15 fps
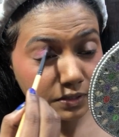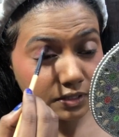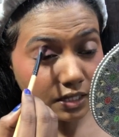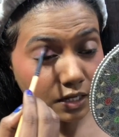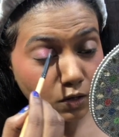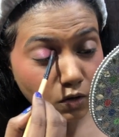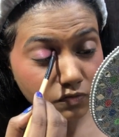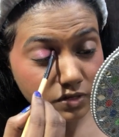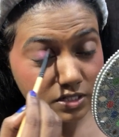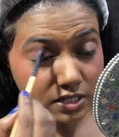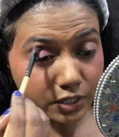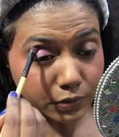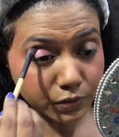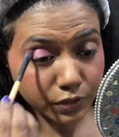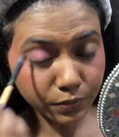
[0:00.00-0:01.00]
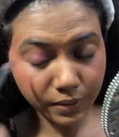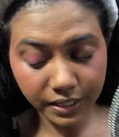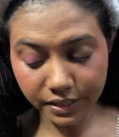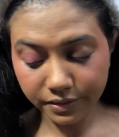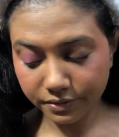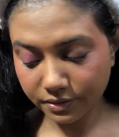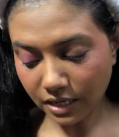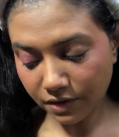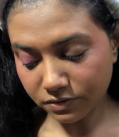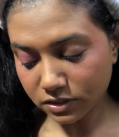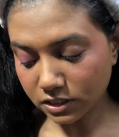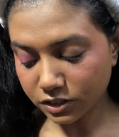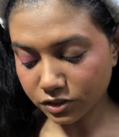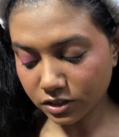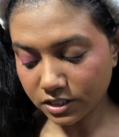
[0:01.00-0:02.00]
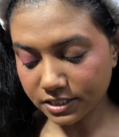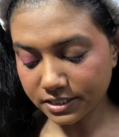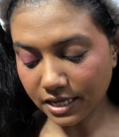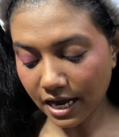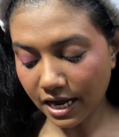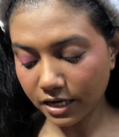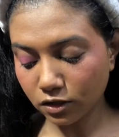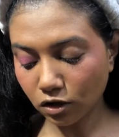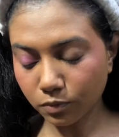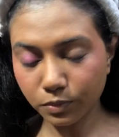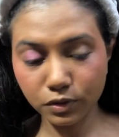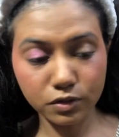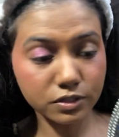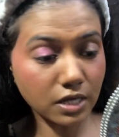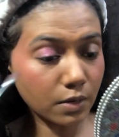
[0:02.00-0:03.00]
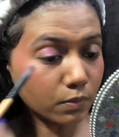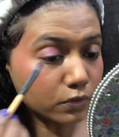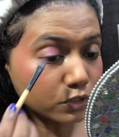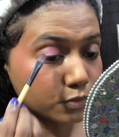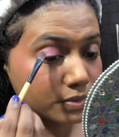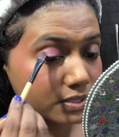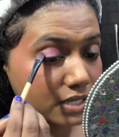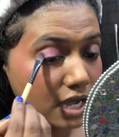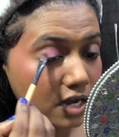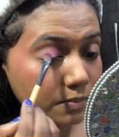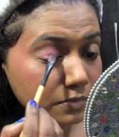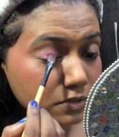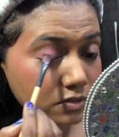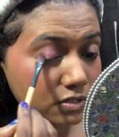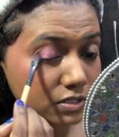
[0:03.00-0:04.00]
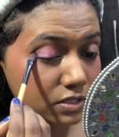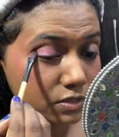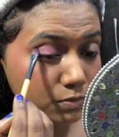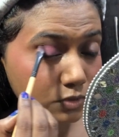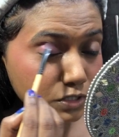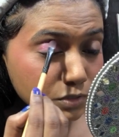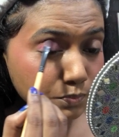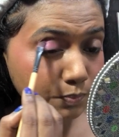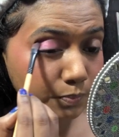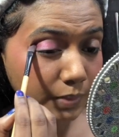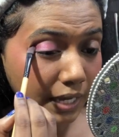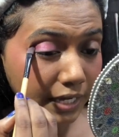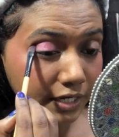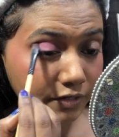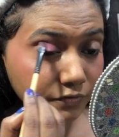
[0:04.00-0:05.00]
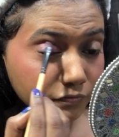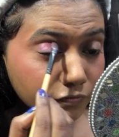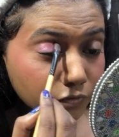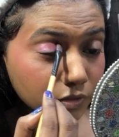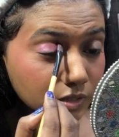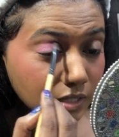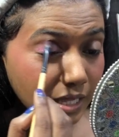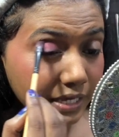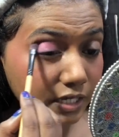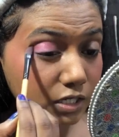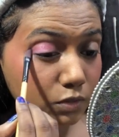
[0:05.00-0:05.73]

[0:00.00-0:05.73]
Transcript: then obviously I couldn't do anything. I was literally sad, not because I want to be sad, because it was painful. Like, it